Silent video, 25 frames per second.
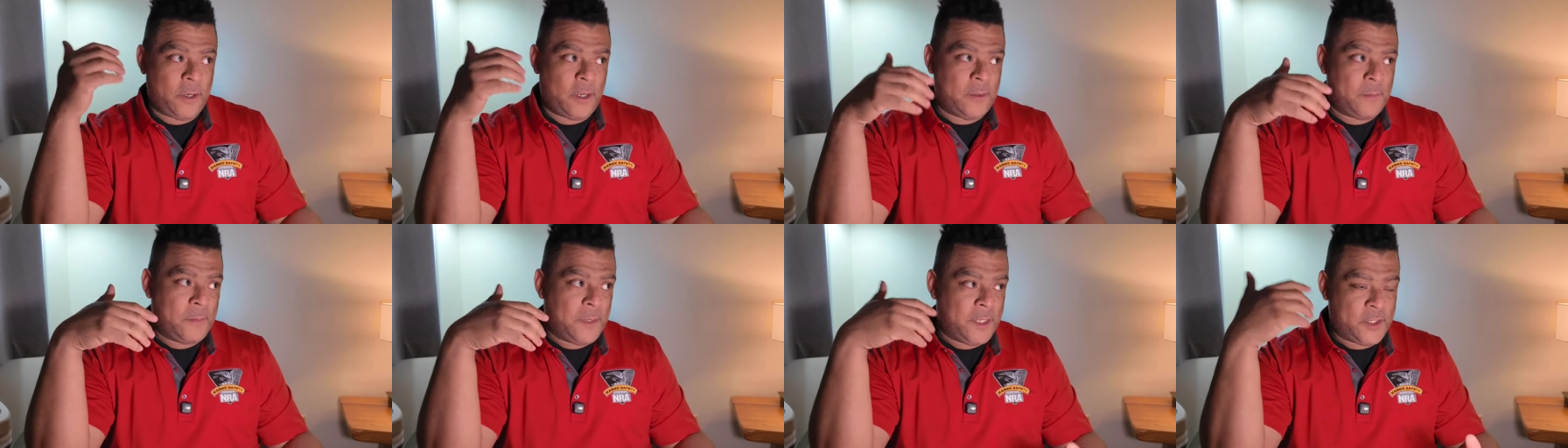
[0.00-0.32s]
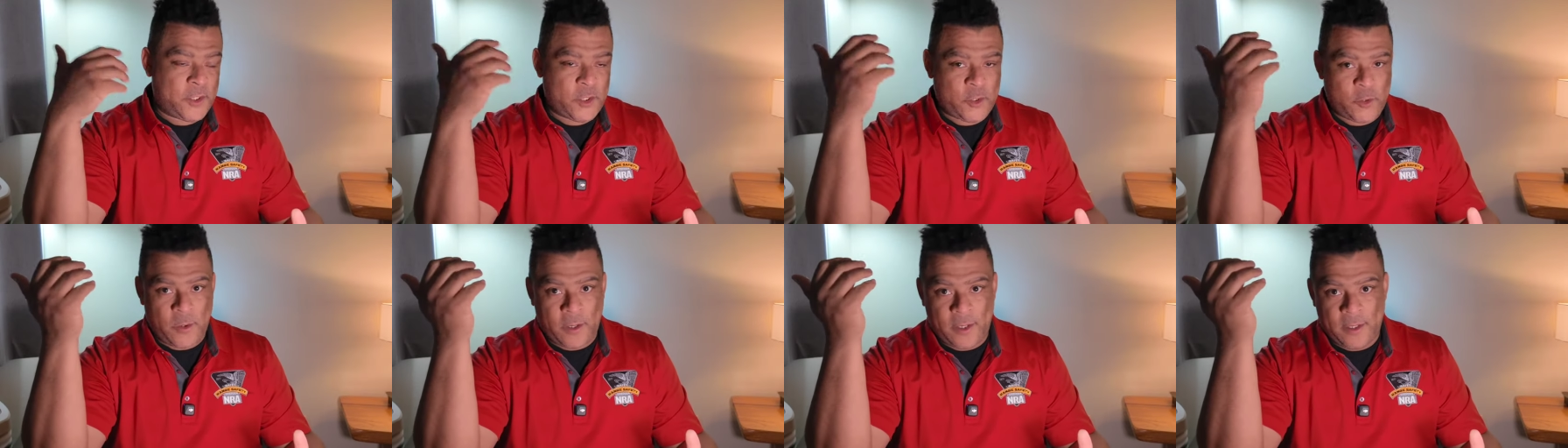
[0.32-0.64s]

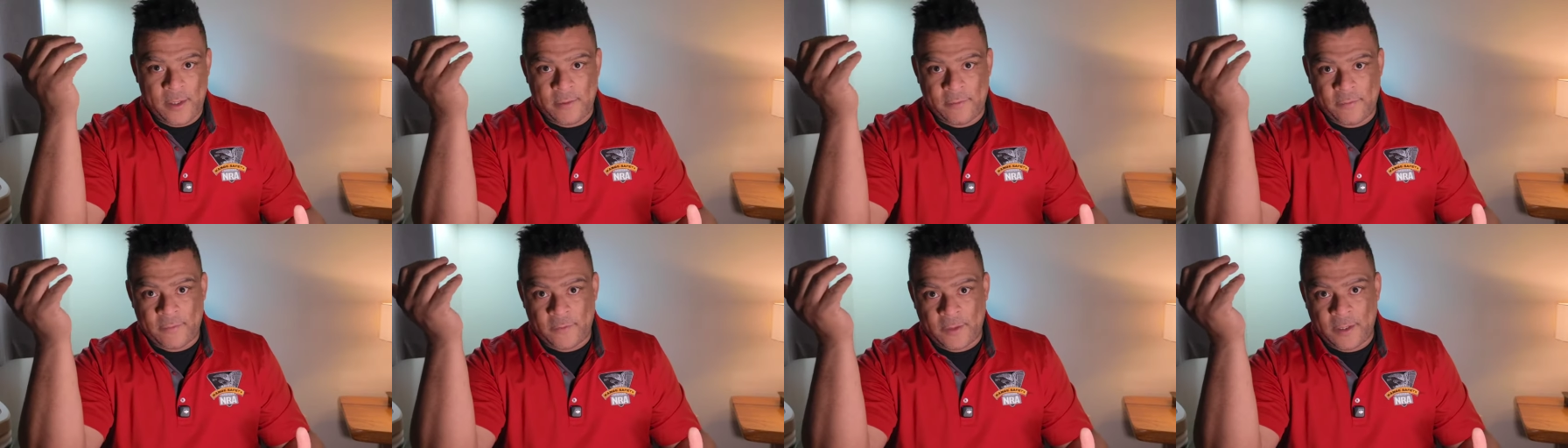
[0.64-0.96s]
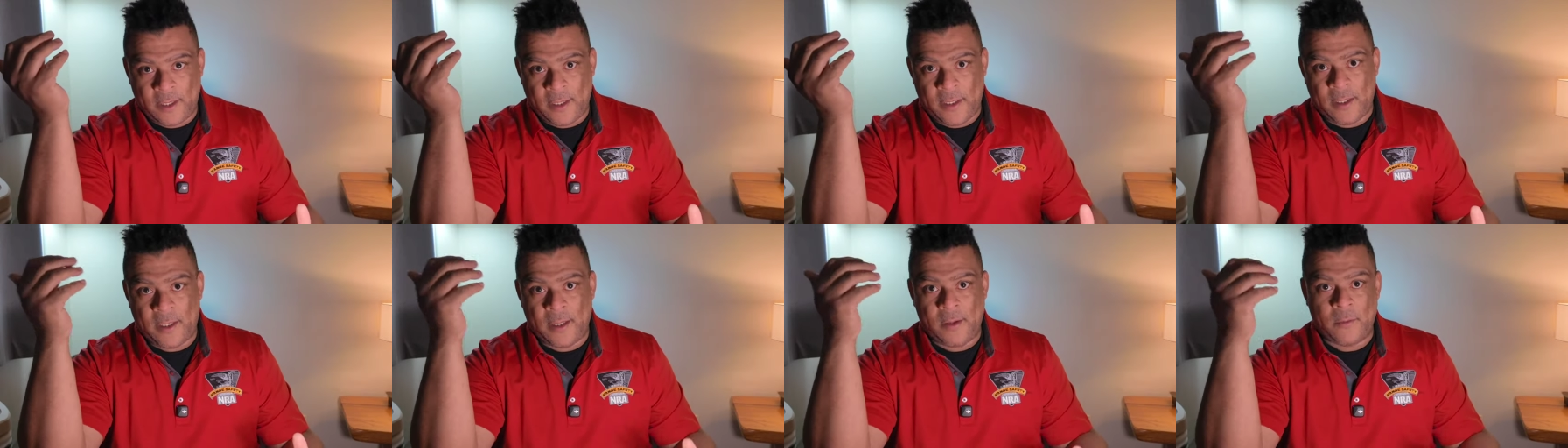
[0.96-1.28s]

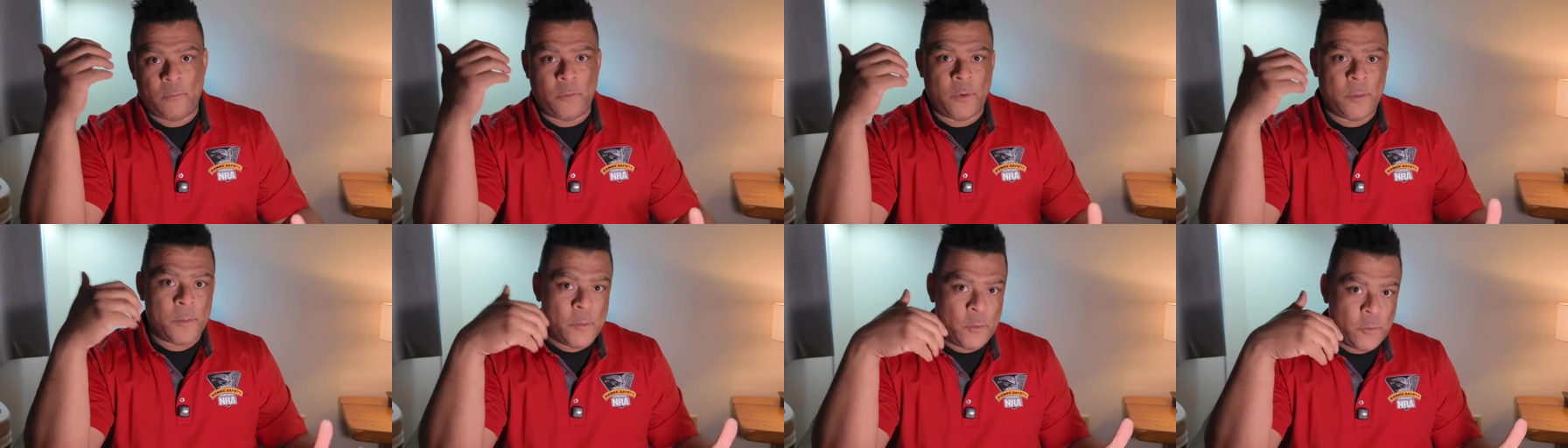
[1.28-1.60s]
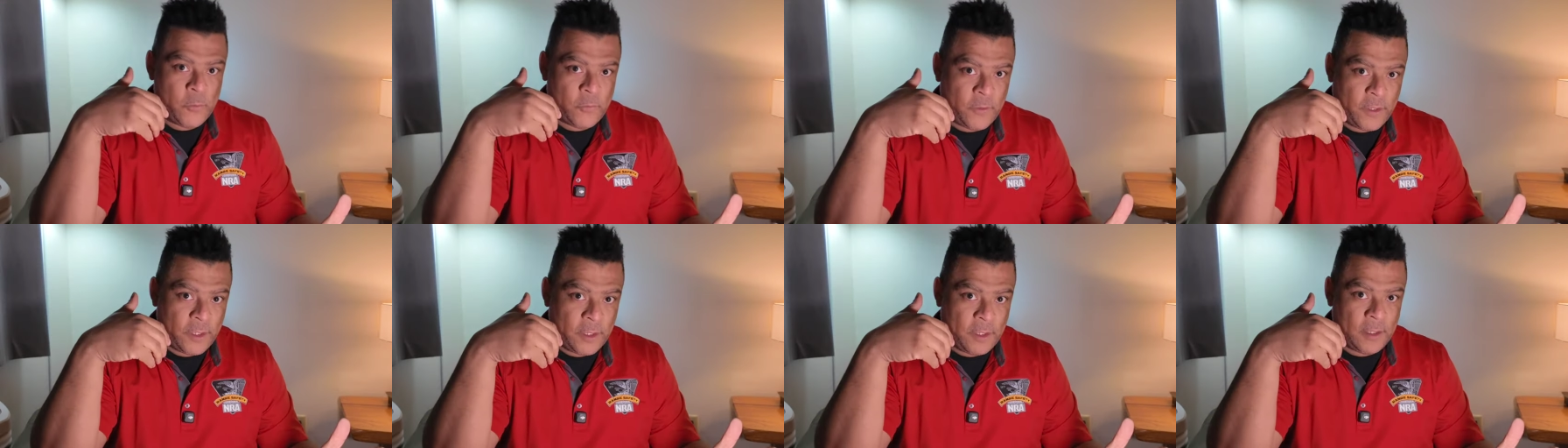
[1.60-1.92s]
administratively
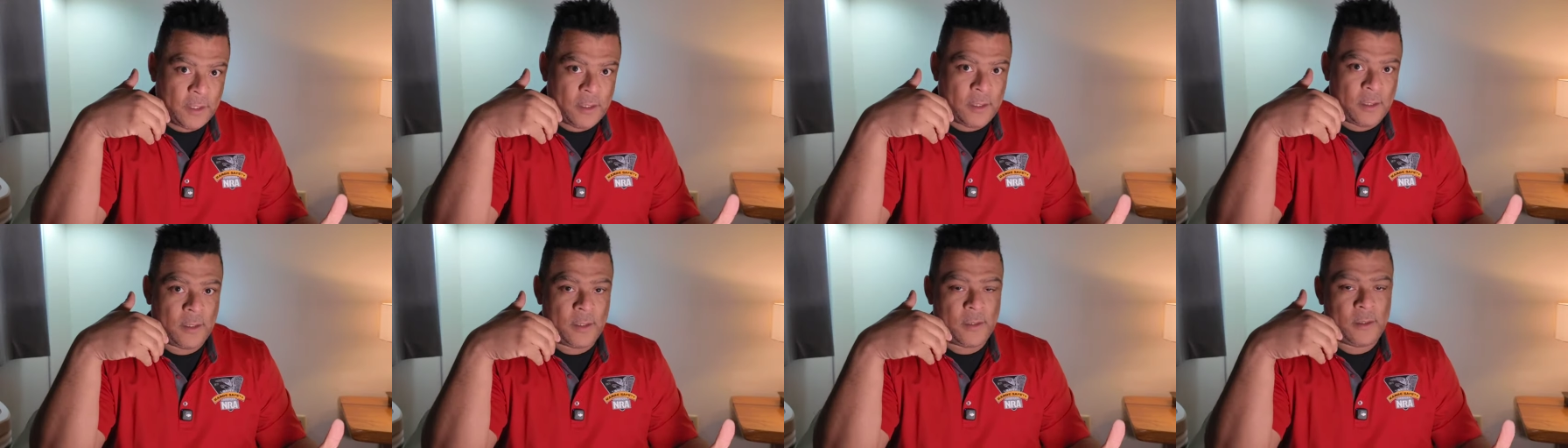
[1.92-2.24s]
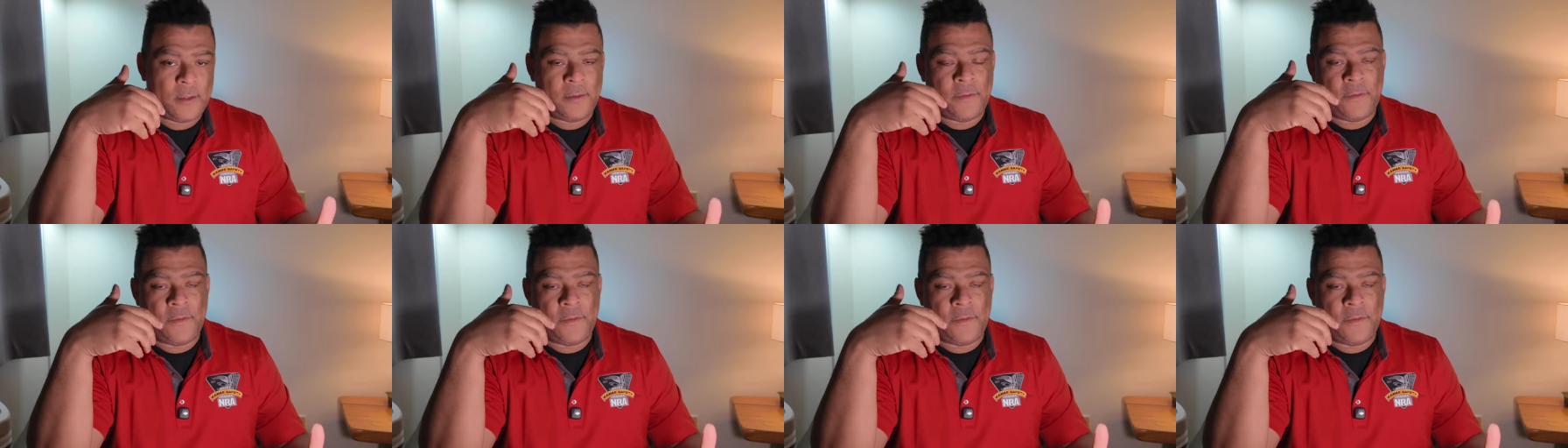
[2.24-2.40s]
removing